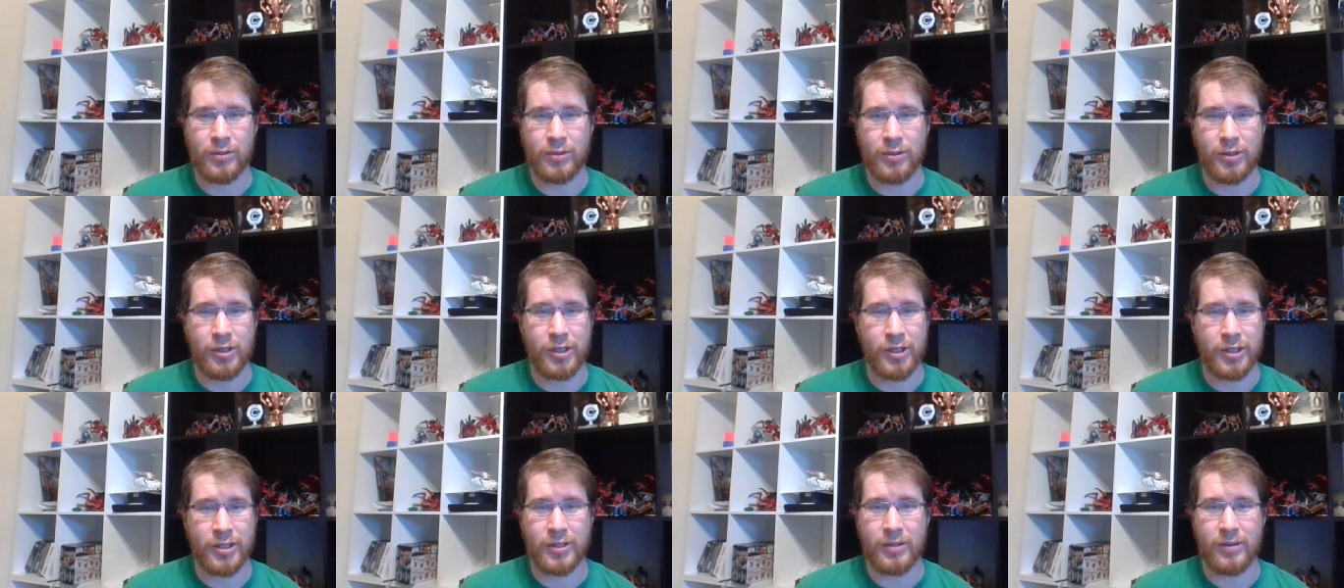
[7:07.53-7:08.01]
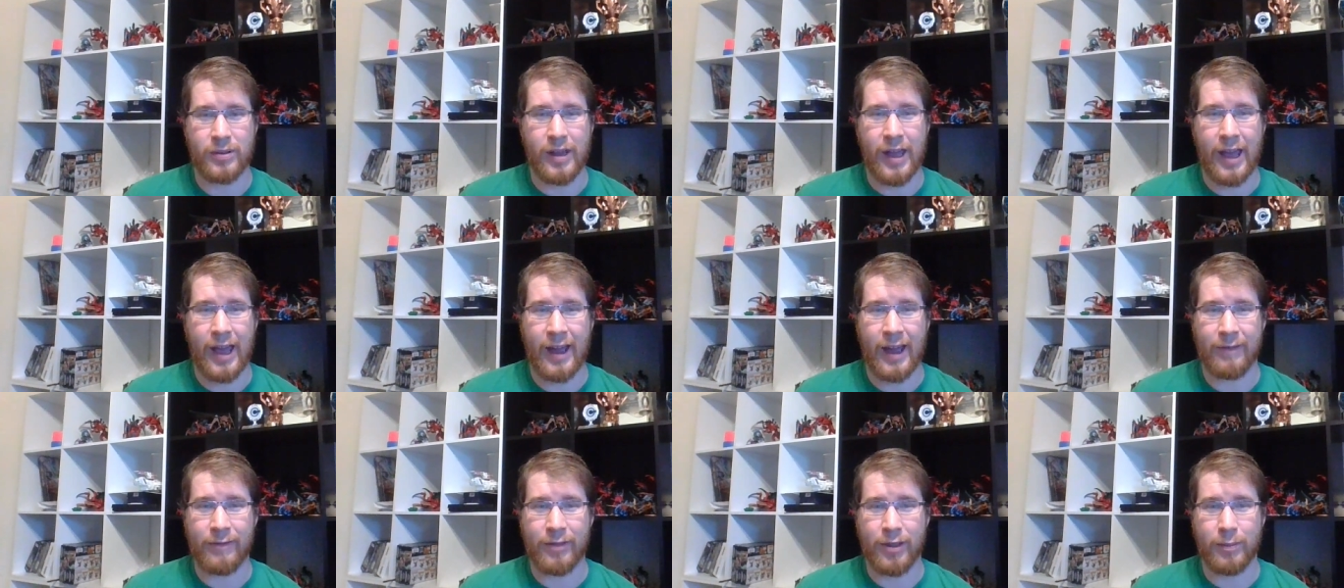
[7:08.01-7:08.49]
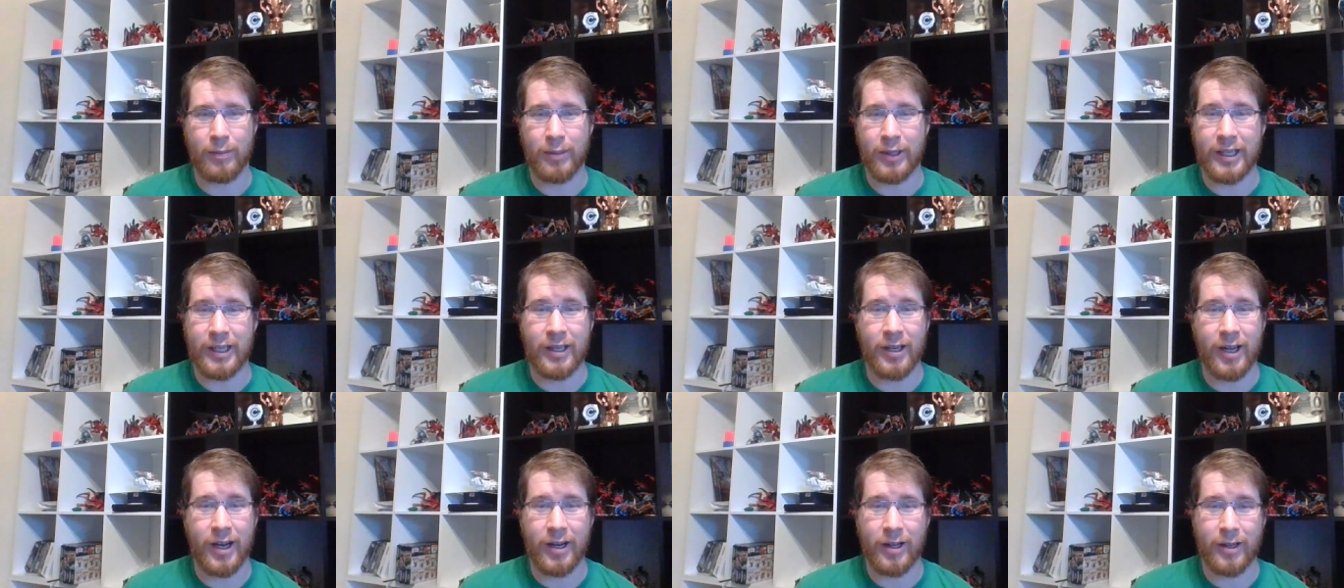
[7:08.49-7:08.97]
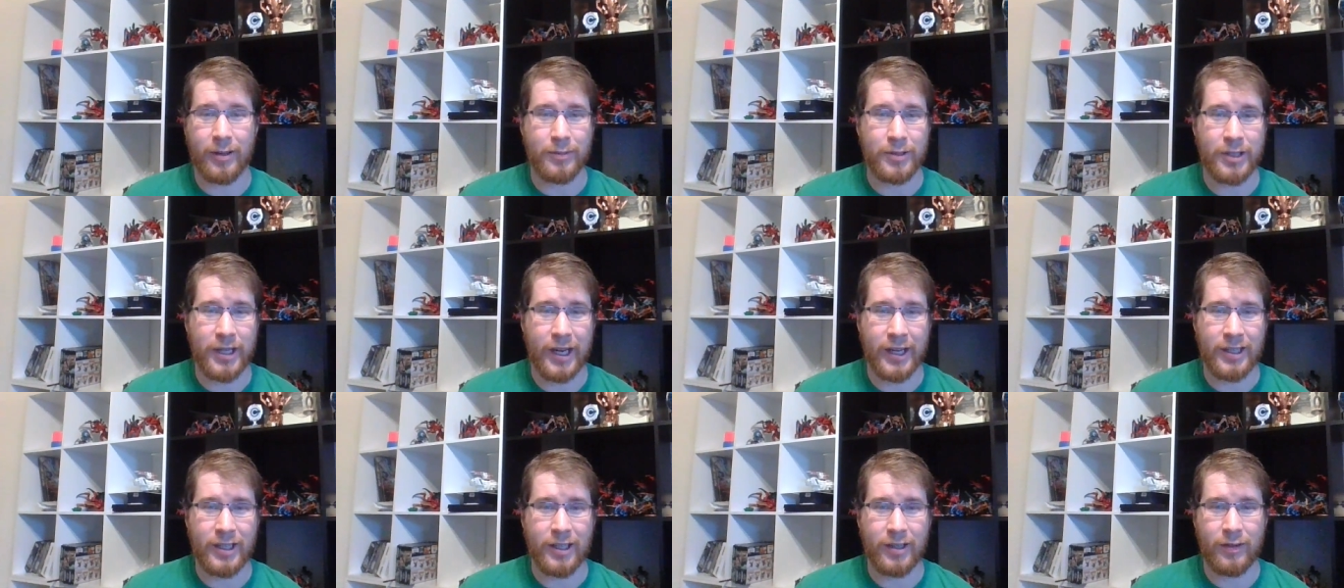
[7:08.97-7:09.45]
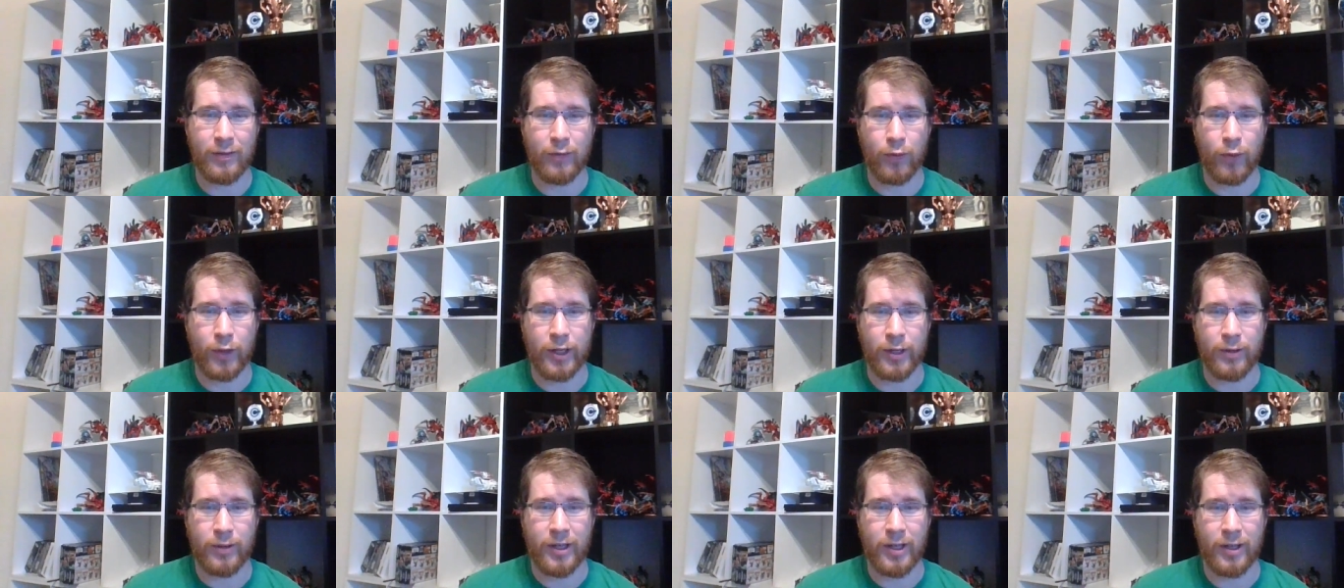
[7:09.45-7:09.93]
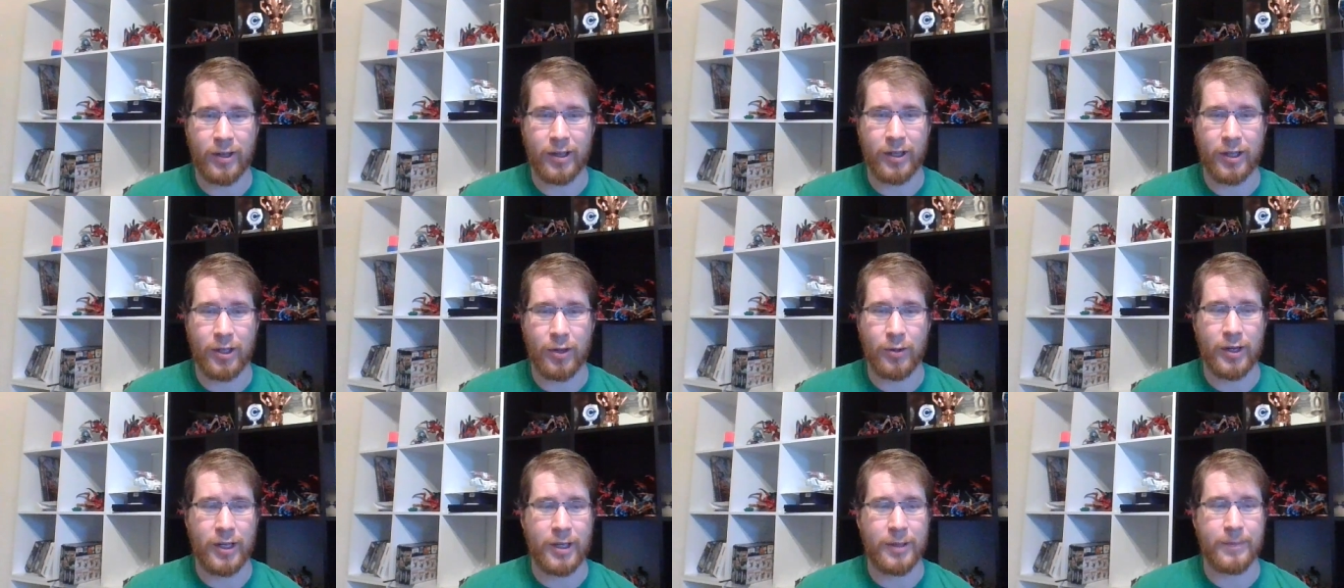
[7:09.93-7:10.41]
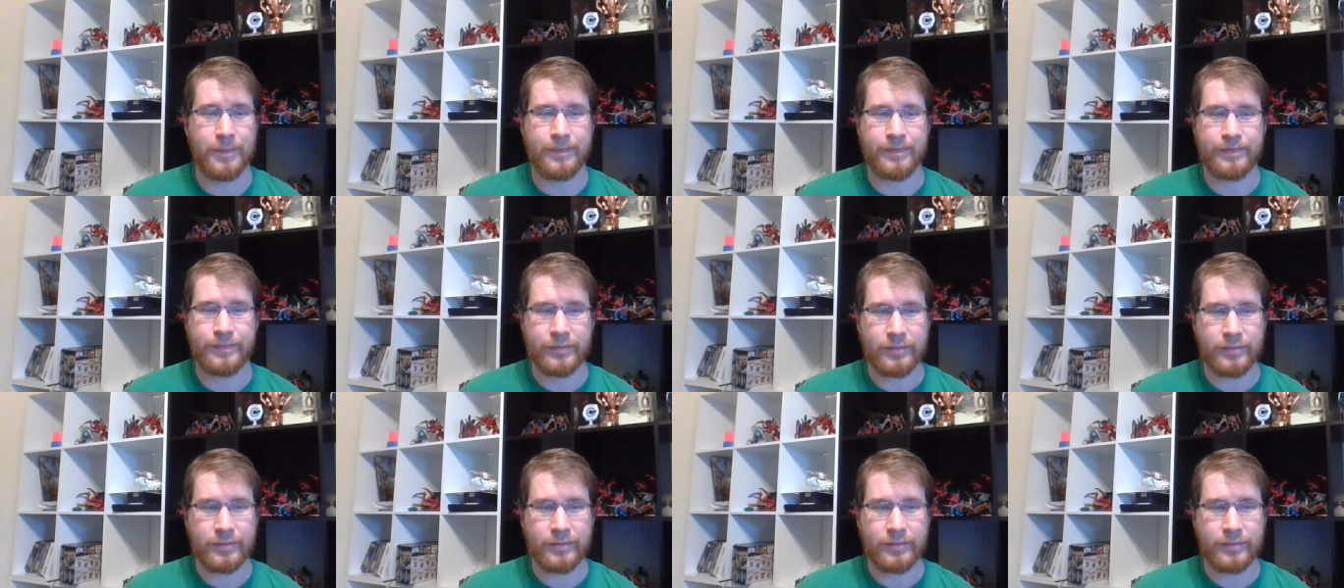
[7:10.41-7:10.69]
just have the bleed on an objective when you kill a unit.